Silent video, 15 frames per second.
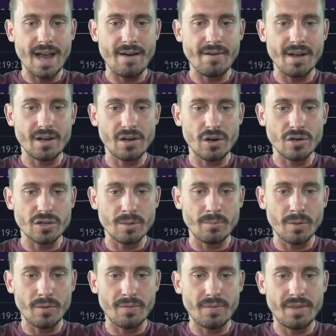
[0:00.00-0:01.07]
area and goes
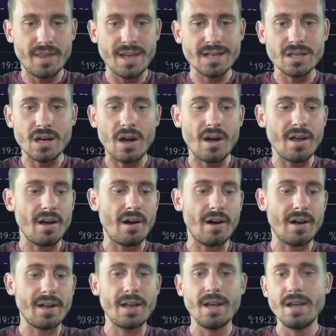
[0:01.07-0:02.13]
above this high
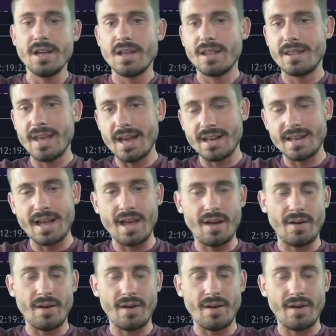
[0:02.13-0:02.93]
high, then yeah,